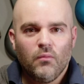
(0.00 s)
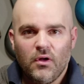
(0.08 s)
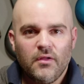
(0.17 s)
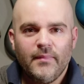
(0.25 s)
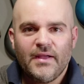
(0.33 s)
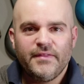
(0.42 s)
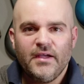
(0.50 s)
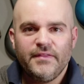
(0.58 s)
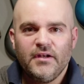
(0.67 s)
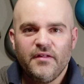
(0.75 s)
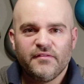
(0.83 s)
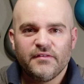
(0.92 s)
Welcome back to
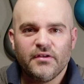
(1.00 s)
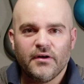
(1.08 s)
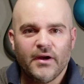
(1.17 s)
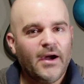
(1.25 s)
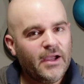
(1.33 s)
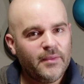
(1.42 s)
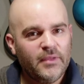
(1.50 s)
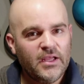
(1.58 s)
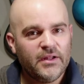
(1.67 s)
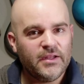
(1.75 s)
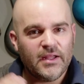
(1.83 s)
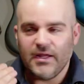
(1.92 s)
Andy Does Guitar. I am
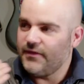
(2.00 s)
Andy,